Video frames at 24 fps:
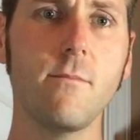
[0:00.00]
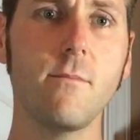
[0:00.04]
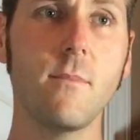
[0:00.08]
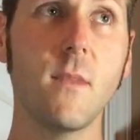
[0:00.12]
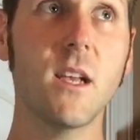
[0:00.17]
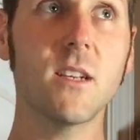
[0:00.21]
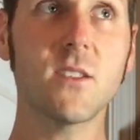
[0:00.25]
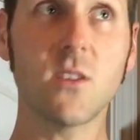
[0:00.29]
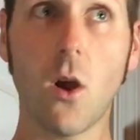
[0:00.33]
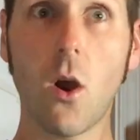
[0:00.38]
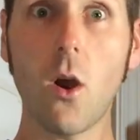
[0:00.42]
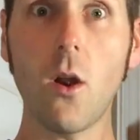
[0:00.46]

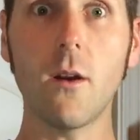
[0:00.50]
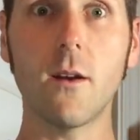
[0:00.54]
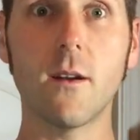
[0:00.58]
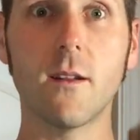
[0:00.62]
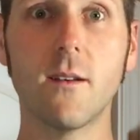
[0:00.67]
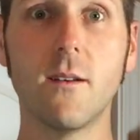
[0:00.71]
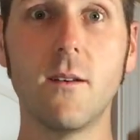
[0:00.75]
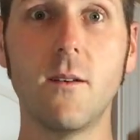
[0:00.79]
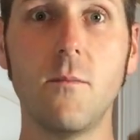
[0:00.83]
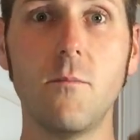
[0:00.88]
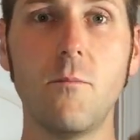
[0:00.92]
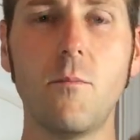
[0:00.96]
is hard.
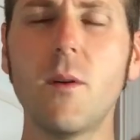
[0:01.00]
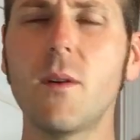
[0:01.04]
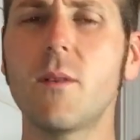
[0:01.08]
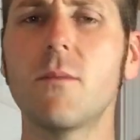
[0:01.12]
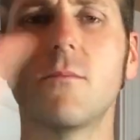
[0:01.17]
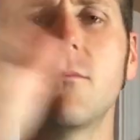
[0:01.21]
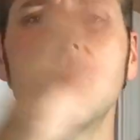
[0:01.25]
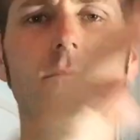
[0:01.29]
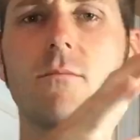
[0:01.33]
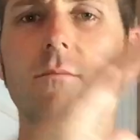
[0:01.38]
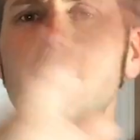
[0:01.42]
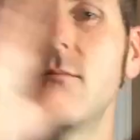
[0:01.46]
But
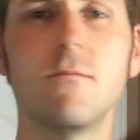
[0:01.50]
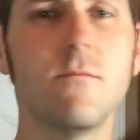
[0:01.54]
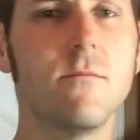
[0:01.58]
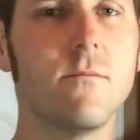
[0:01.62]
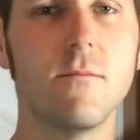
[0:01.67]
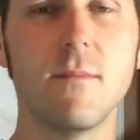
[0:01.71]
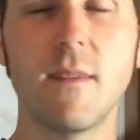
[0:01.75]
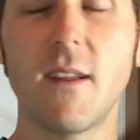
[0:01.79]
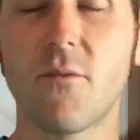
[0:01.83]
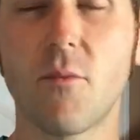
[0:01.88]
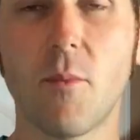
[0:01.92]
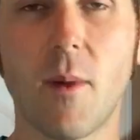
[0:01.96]

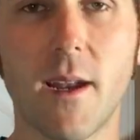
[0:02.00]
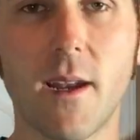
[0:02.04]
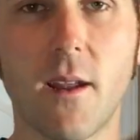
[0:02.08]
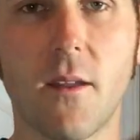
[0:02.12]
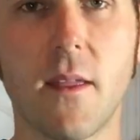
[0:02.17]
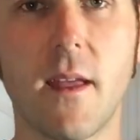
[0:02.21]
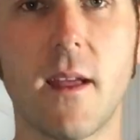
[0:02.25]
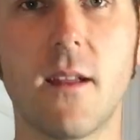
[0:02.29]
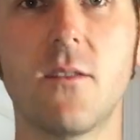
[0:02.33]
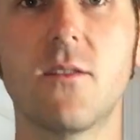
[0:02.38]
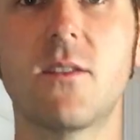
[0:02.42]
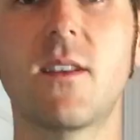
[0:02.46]
never mind all
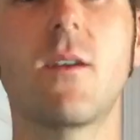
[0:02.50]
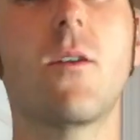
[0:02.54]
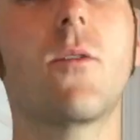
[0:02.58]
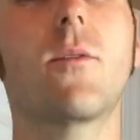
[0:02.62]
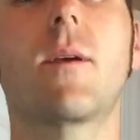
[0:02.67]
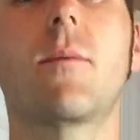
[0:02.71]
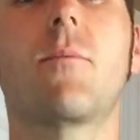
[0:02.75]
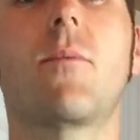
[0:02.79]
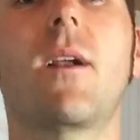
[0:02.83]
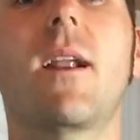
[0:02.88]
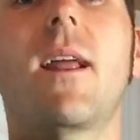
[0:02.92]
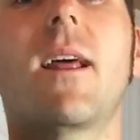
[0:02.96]
that. You say,
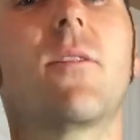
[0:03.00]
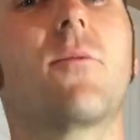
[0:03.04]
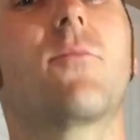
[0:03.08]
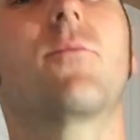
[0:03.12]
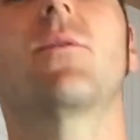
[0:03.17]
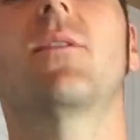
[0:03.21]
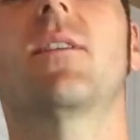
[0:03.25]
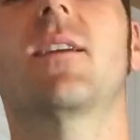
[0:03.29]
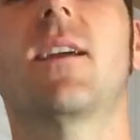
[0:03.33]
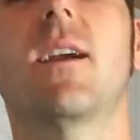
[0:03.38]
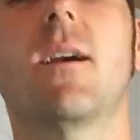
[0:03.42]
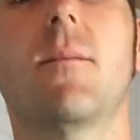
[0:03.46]
okay, Brian, I don't
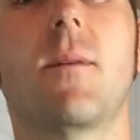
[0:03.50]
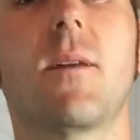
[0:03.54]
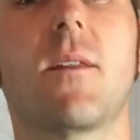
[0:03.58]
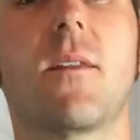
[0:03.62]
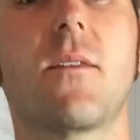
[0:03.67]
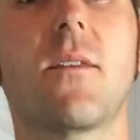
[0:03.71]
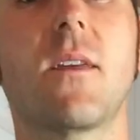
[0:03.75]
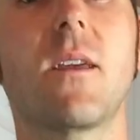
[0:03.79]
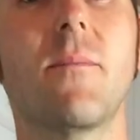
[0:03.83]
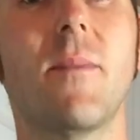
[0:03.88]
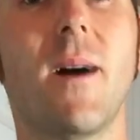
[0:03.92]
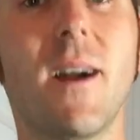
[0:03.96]
really care about
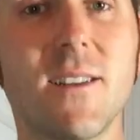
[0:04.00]
the theme.